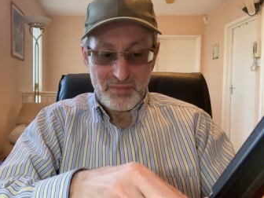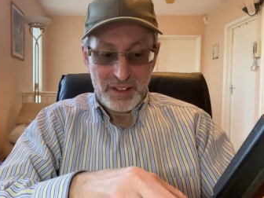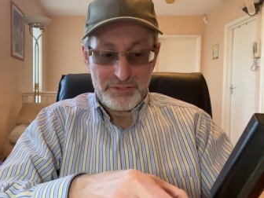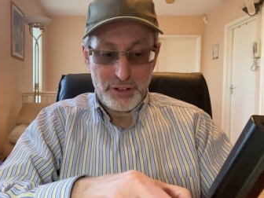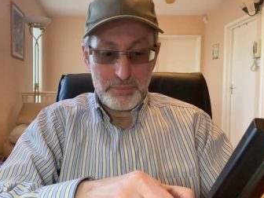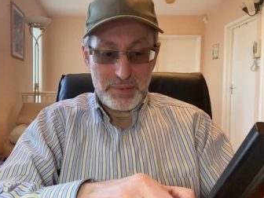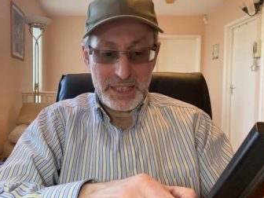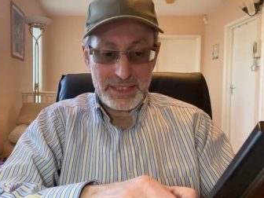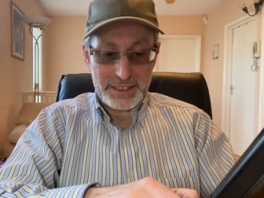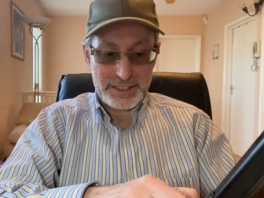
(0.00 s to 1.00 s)
for
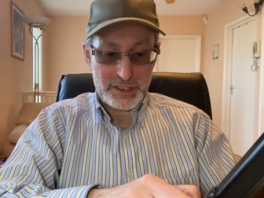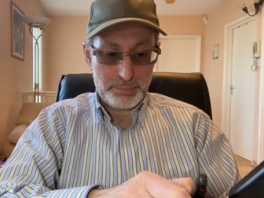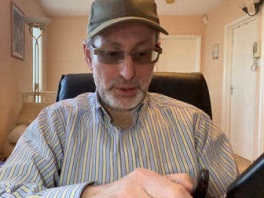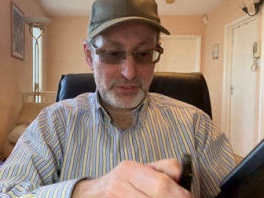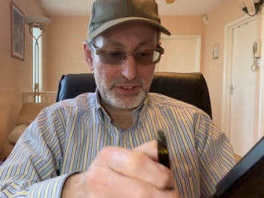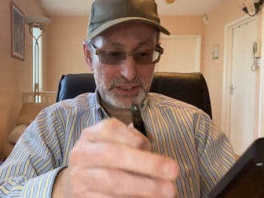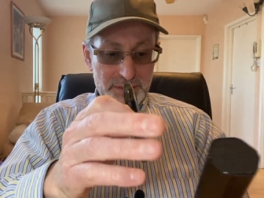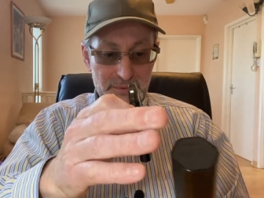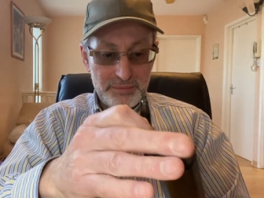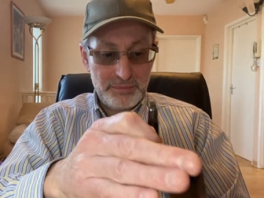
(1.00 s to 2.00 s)
me this is perfect.
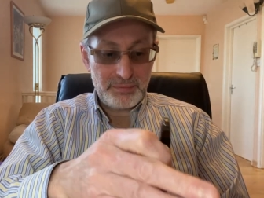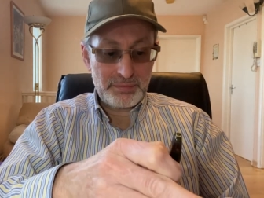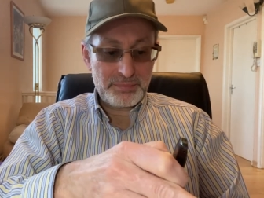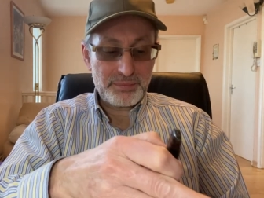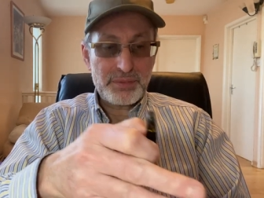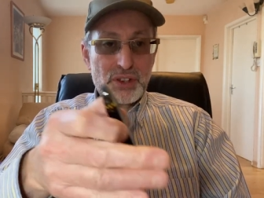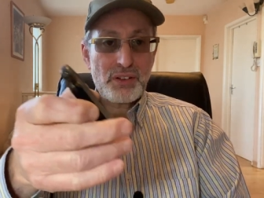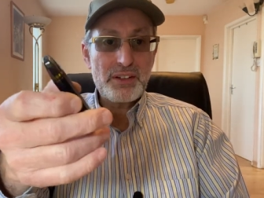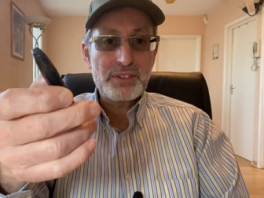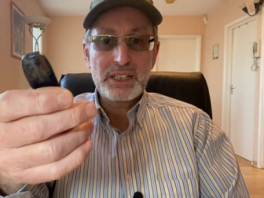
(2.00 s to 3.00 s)

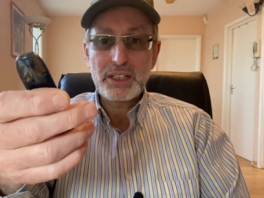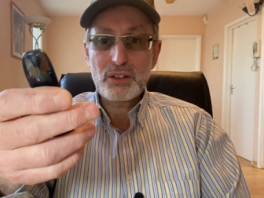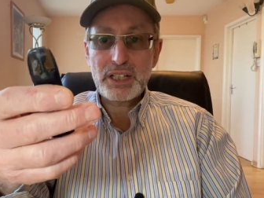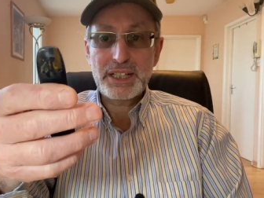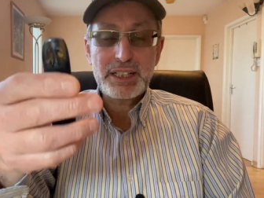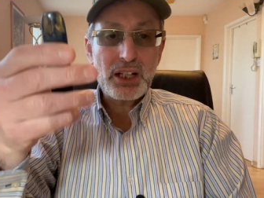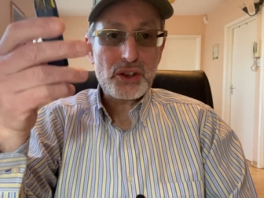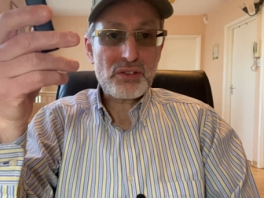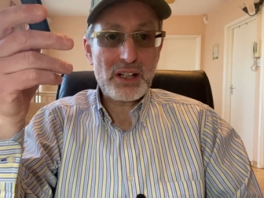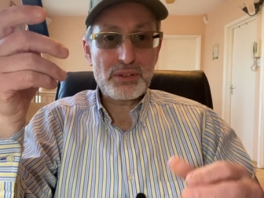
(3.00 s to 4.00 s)
Traveling, okay, can't
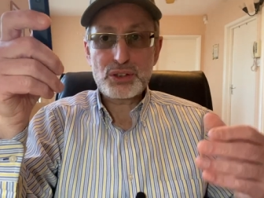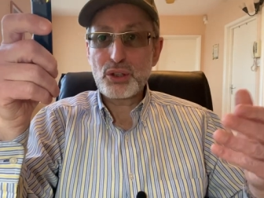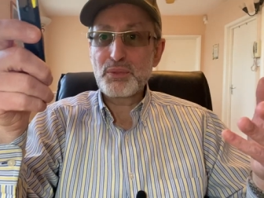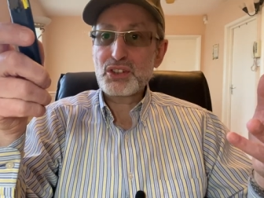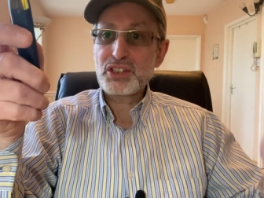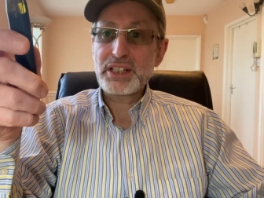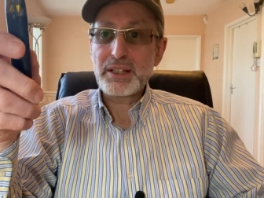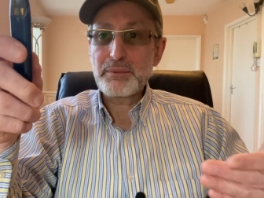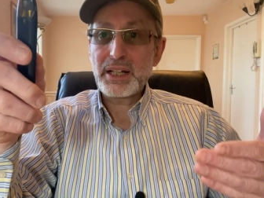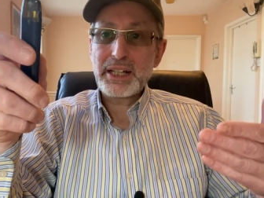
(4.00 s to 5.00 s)
travel so much today
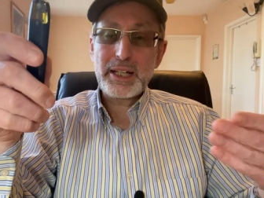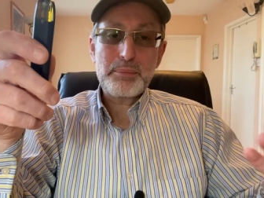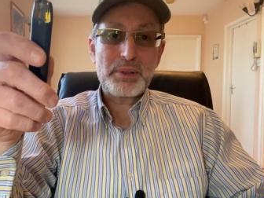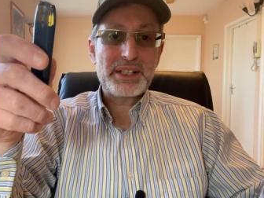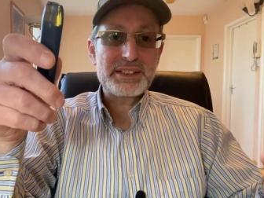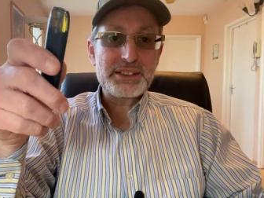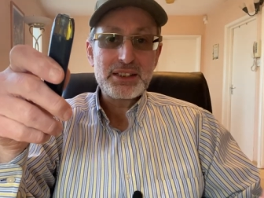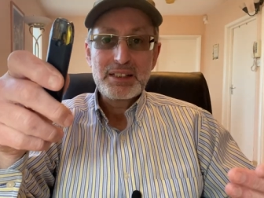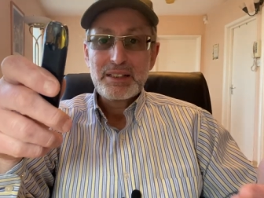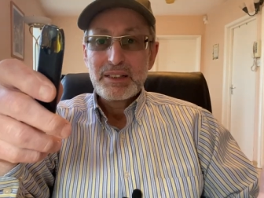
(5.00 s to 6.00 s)
by airplanes
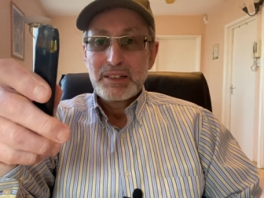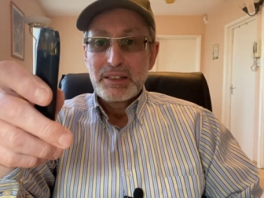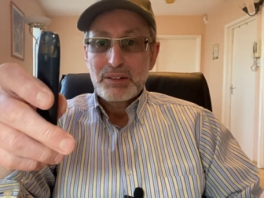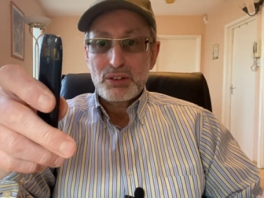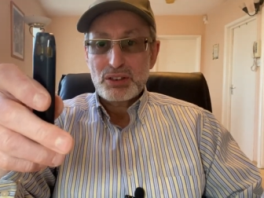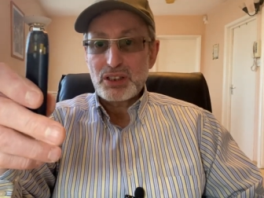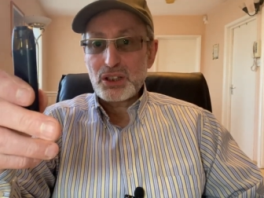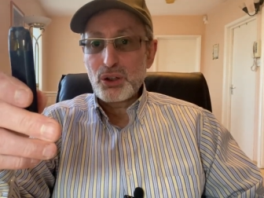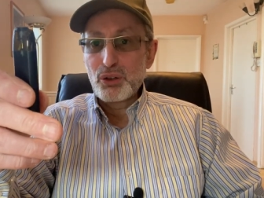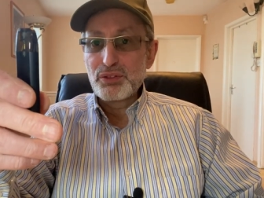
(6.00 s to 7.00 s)
because of the
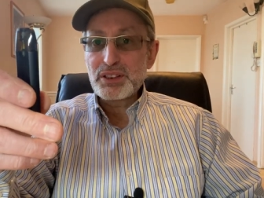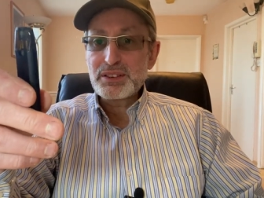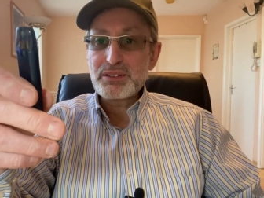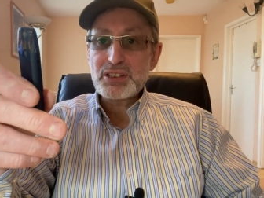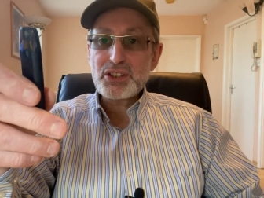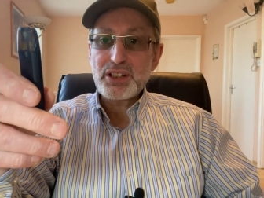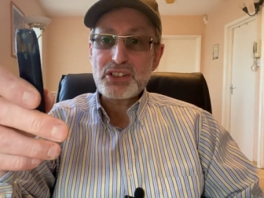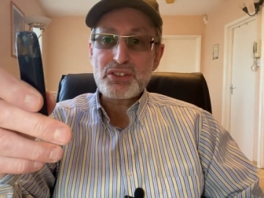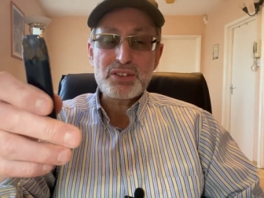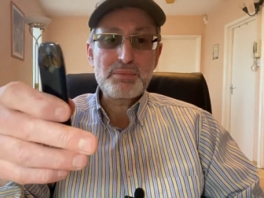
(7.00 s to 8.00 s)
COVID
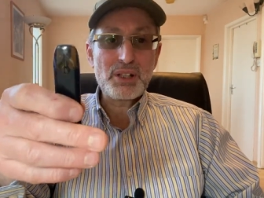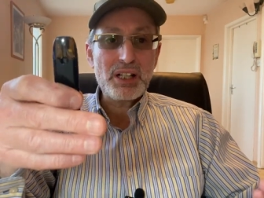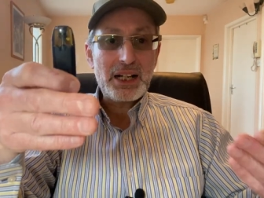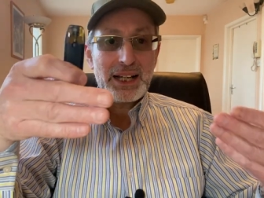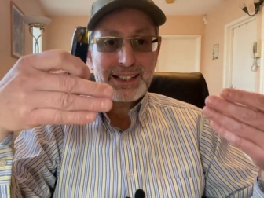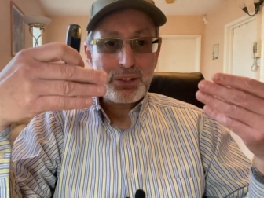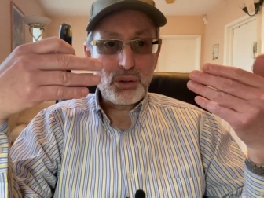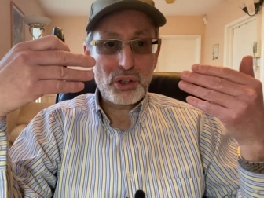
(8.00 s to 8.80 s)
restrictions, but I go a